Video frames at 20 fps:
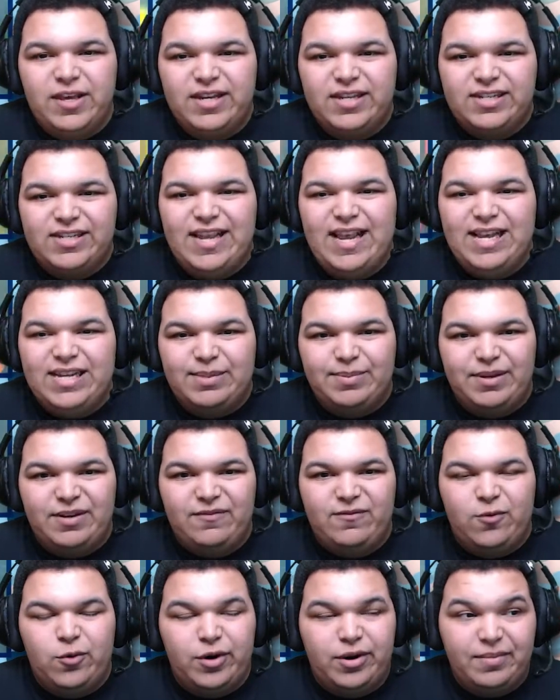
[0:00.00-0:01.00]
this has been
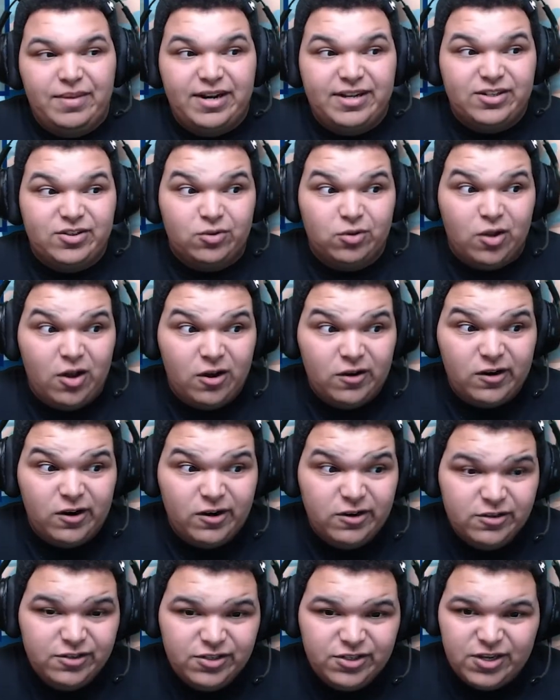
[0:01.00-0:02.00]
40 minutes or
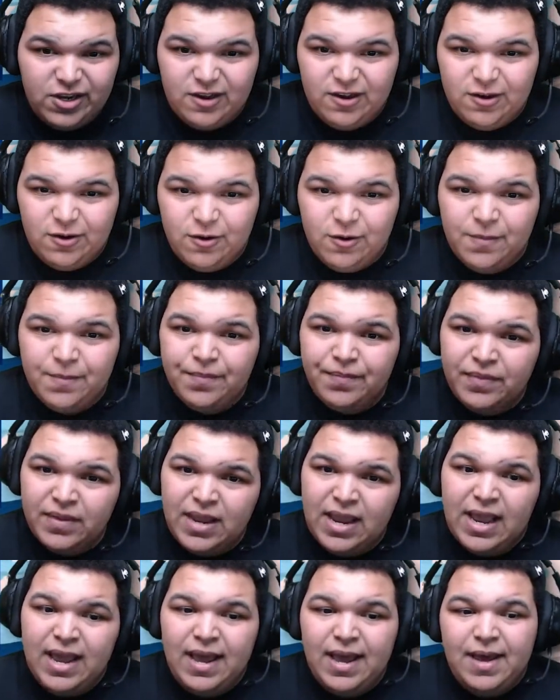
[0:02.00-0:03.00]
longer, so
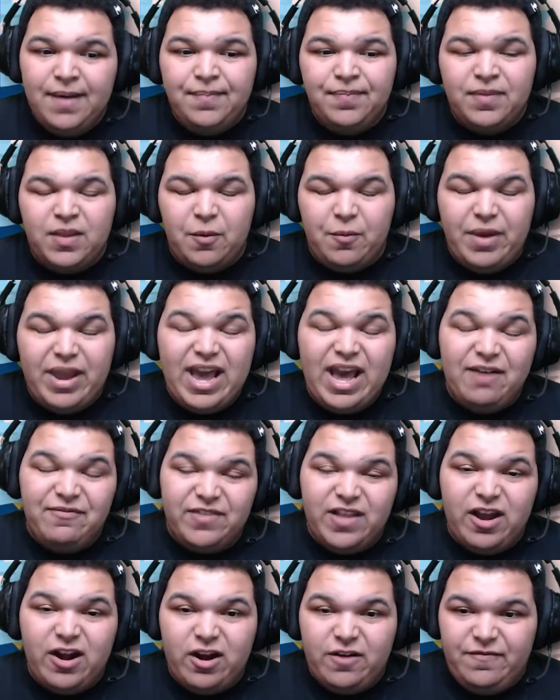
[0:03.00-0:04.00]
we
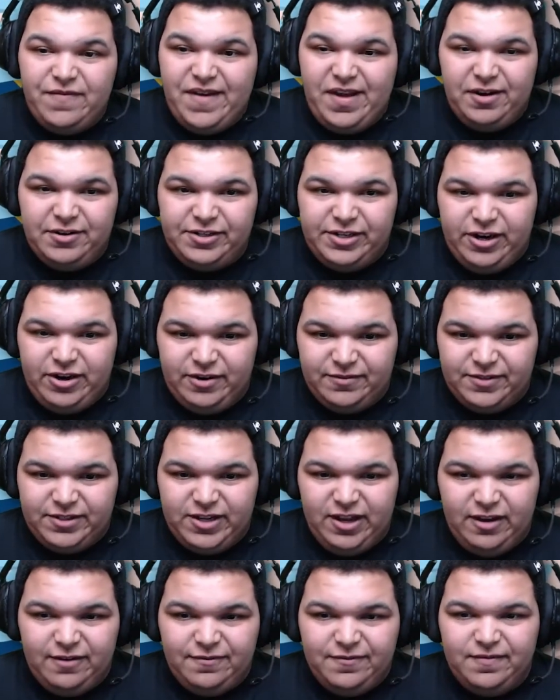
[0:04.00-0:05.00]
have done our fair share of
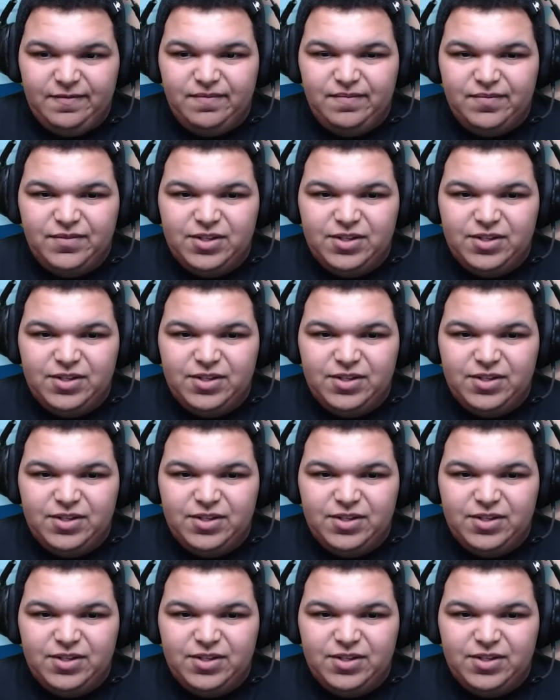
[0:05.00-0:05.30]
stuff.